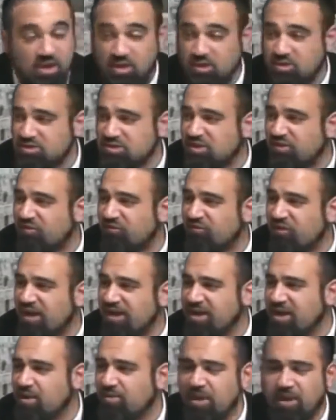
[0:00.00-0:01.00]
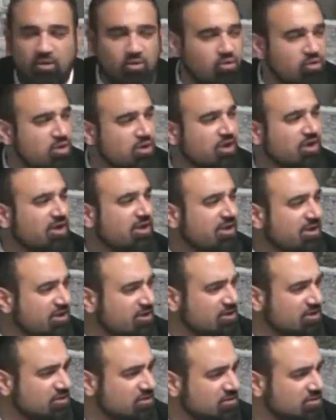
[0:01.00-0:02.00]
He goes, They're fighting about who you're going to
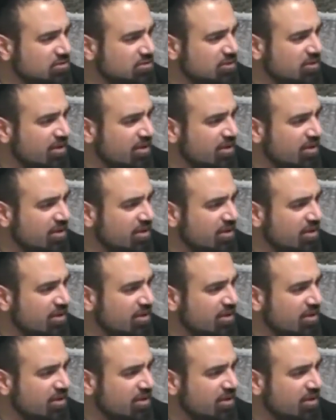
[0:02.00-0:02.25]
kill,